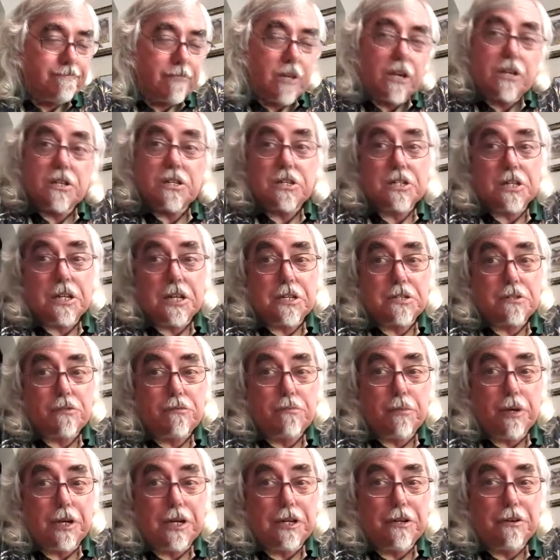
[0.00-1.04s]
States of
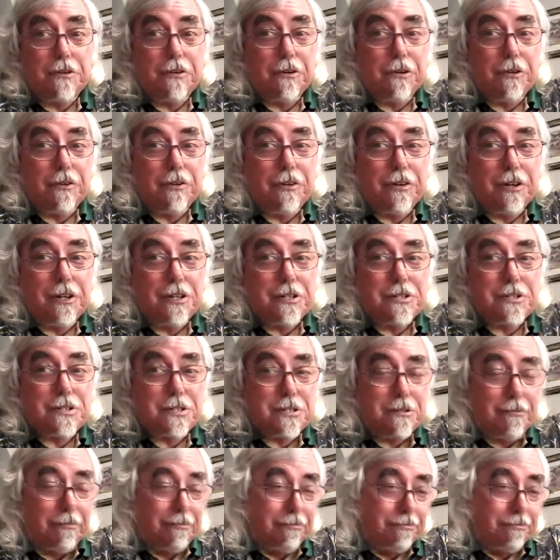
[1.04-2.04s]
mind are all there is.